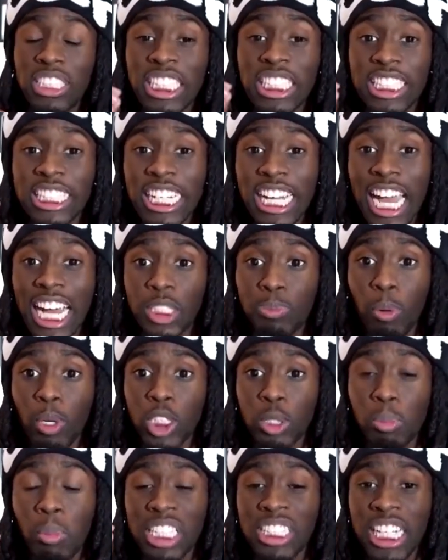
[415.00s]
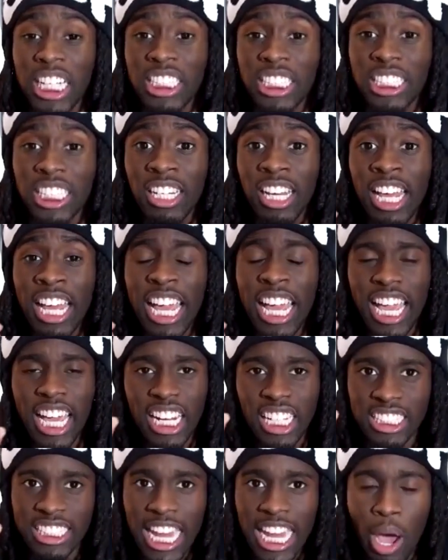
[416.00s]
This shit got brought to my attention, it
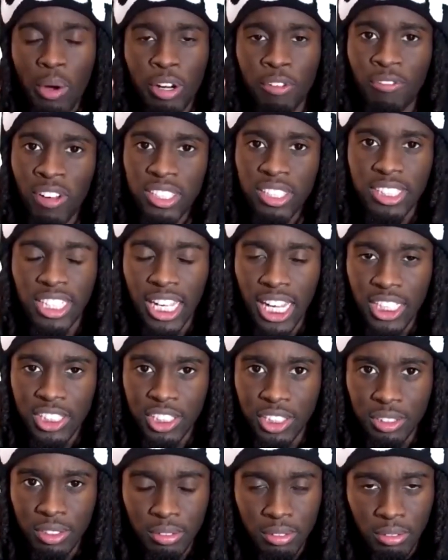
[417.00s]
is now an investigation.